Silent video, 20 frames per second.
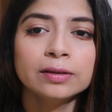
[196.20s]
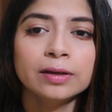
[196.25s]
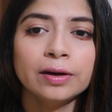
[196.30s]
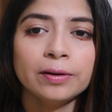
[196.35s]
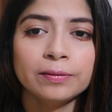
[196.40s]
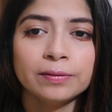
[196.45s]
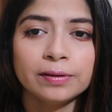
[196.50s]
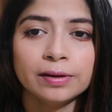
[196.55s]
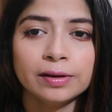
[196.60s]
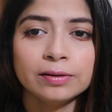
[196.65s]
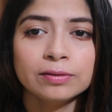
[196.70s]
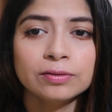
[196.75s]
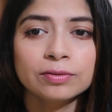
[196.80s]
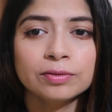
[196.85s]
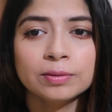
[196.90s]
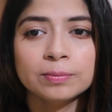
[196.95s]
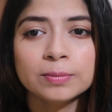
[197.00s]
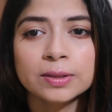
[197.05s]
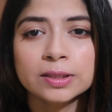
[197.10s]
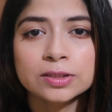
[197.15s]
you know, like
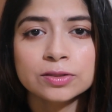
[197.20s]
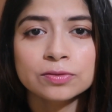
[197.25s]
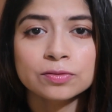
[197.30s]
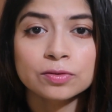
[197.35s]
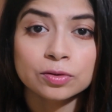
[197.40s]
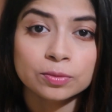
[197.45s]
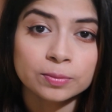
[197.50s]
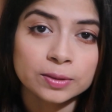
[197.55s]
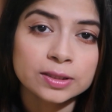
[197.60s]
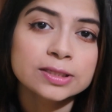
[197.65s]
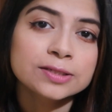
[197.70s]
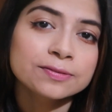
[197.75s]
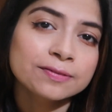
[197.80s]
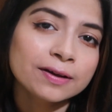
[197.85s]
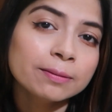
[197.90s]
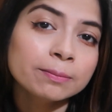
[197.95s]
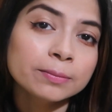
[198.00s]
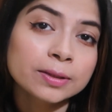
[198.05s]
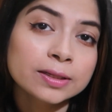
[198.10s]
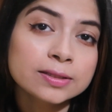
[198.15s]
3 months, 4 months,
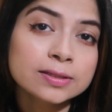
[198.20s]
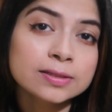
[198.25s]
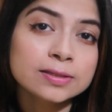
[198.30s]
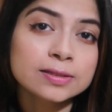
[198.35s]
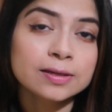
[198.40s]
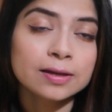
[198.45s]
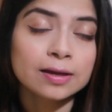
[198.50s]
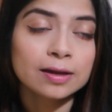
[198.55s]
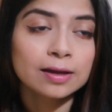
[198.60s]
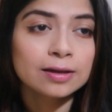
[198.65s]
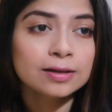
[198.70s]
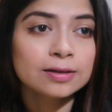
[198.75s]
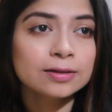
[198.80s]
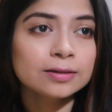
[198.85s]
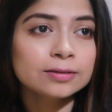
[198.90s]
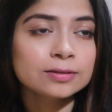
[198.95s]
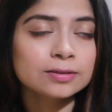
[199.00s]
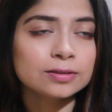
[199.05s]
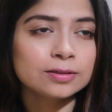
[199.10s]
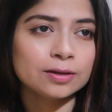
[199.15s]
5 months.
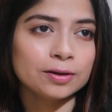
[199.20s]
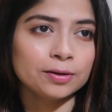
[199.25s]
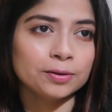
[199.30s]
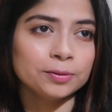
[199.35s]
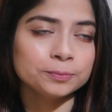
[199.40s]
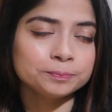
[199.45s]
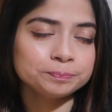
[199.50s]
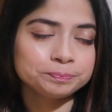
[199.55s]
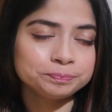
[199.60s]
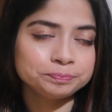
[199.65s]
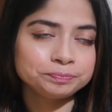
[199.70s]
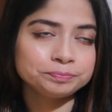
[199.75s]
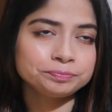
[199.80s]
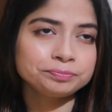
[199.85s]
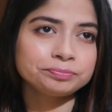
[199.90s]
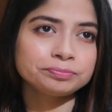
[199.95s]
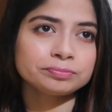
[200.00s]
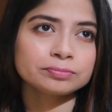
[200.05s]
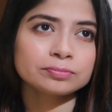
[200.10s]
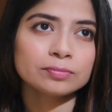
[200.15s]
So
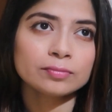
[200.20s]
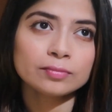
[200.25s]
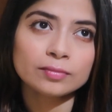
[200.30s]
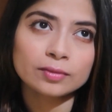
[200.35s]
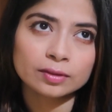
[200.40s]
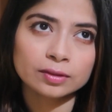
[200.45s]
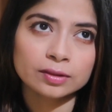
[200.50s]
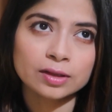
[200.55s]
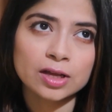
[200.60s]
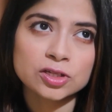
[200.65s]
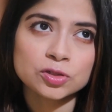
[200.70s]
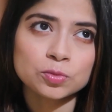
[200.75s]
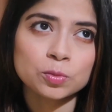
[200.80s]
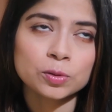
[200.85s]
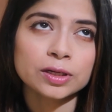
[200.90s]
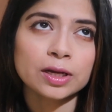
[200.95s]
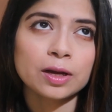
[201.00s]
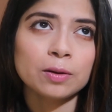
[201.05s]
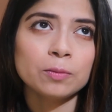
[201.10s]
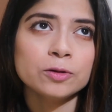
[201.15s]
that's
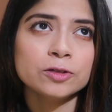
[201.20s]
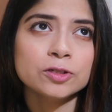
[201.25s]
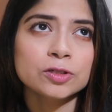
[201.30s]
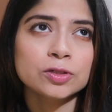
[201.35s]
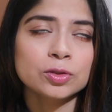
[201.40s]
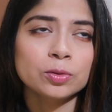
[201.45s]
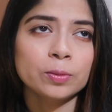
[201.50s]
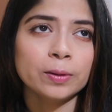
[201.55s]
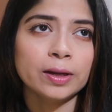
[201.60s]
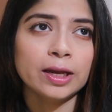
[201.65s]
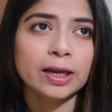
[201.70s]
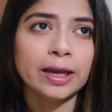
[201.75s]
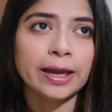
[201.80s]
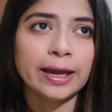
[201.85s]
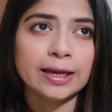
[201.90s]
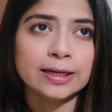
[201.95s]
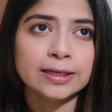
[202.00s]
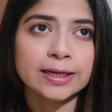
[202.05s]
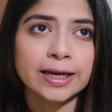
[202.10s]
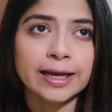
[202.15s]
what I was doing,
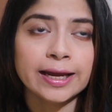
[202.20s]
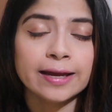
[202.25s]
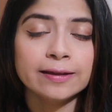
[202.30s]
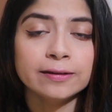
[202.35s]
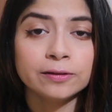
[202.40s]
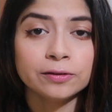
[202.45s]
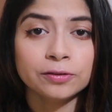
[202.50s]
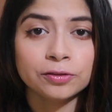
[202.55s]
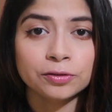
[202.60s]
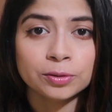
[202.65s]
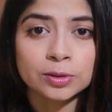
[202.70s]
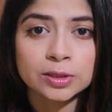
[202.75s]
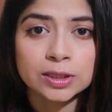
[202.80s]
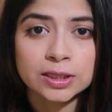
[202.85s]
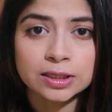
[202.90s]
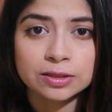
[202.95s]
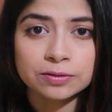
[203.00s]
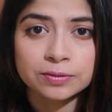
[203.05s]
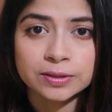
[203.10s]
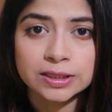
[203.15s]
and I had a third
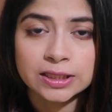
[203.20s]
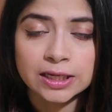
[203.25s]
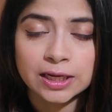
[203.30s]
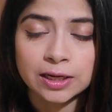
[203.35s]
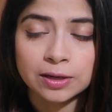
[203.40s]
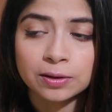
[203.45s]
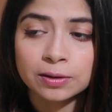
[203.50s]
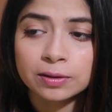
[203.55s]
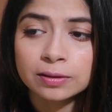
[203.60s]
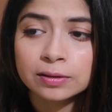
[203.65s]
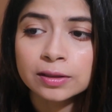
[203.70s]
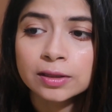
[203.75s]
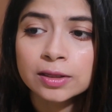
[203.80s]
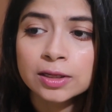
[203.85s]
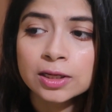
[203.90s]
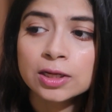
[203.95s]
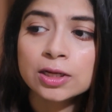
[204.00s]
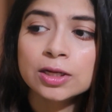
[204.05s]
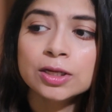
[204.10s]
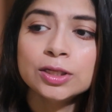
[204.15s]
degree tear,
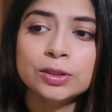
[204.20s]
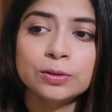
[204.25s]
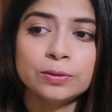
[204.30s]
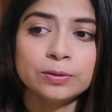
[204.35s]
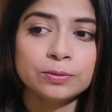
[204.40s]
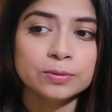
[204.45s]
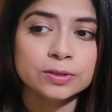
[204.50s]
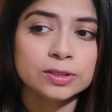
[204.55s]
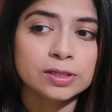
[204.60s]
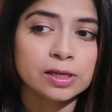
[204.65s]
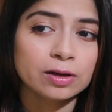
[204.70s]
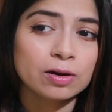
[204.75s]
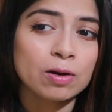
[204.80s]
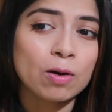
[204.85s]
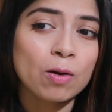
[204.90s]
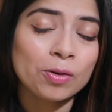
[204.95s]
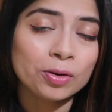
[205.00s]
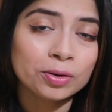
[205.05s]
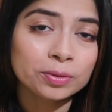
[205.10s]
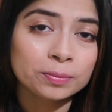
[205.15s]
so it was like
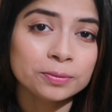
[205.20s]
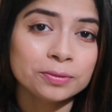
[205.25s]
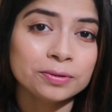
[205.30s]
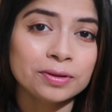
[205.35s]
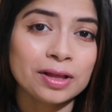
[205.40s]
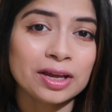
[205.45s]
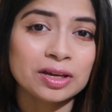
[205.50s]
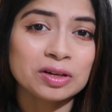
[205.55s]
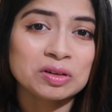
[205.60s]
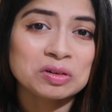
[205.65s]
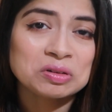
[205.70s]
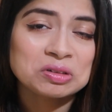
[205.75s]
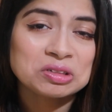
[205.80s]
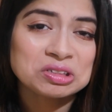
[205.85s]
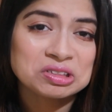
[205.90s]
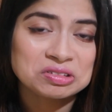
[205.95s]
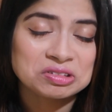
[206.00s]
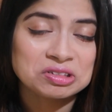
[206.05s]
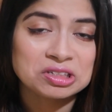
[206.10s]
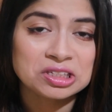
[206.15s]
horrible. I
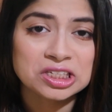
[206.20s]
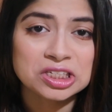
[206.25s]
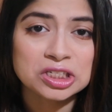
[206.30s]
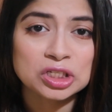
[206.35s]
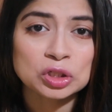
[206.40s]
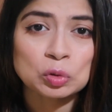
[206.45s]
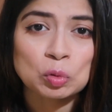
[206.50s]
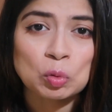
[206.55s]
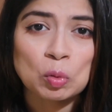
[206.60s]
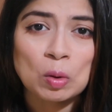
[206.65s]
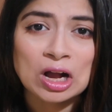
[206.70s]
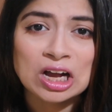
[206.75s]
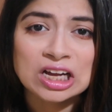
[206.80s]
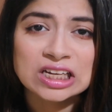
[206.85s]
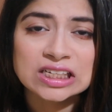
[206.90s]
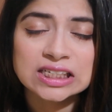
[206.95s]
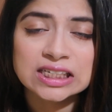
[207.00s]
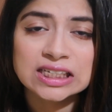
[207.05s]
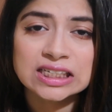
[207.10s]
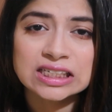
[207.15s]
couldn't really
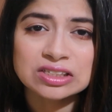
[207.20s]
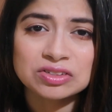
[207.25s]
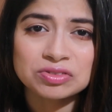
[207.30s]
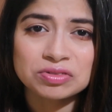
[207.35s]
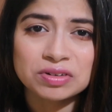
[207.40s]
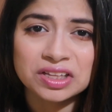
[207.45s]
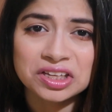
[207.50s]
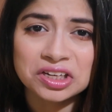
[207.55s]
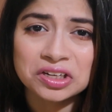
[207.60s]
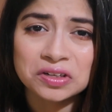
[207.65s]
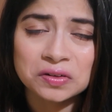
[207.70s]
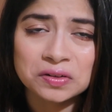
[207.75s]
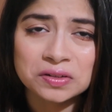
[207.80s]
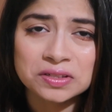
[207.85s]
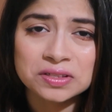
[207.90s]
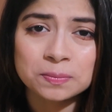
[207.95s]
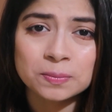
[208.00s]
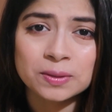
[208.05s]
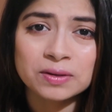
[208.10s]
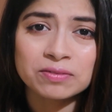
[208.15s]
squat, it really
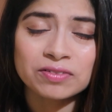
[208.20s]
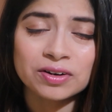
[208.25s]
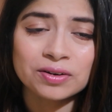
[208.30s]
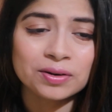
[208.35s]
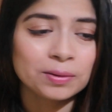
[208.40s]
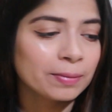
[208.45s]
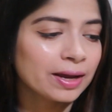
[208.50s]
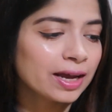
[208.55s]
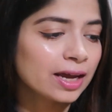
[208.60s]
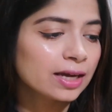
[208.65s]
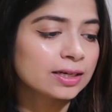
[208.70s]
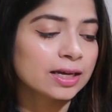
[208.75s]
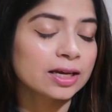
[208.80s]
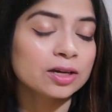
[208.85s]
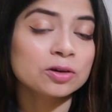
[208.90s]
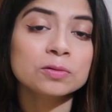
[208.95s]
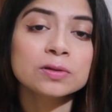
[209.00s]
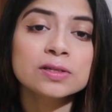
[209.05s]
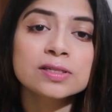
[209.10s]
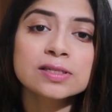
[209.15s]
hurt me very bad. I
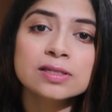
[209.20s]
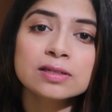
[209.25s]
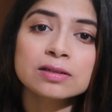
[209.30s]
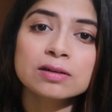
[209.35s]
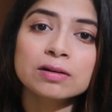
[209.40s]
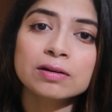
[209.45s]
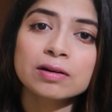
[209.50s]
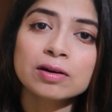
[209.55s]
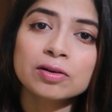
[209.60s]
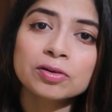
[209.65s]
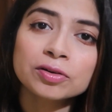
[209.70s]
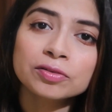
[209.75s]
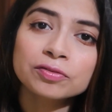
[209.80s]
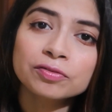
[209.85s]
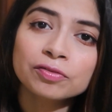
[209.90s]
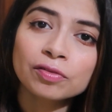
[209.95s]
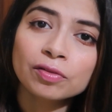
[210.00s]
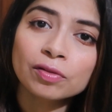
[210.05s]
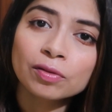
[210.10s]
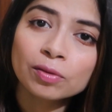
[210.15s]
couldn't sit on a hard
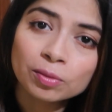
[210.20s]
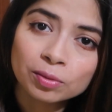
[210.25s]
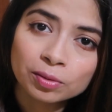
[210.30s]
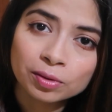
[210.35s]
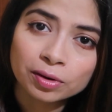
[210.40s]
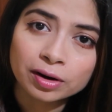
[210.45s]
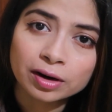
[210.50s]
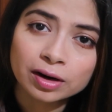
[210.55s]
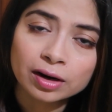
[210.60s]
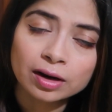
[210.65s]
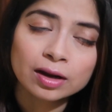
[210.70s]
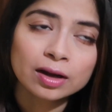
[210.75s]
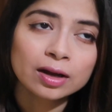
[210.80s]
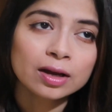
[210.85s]
floor